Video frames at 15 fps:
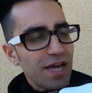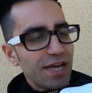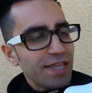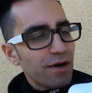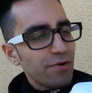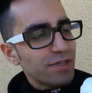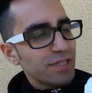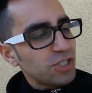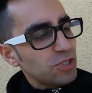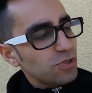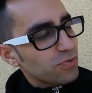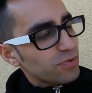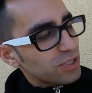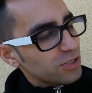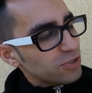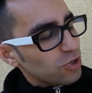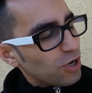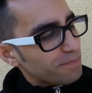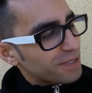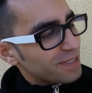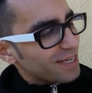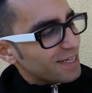Now, when this shoe originally
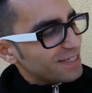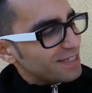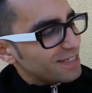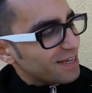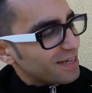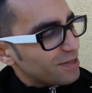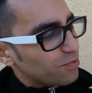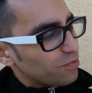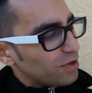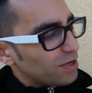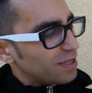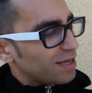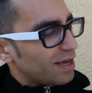dropped in 1991,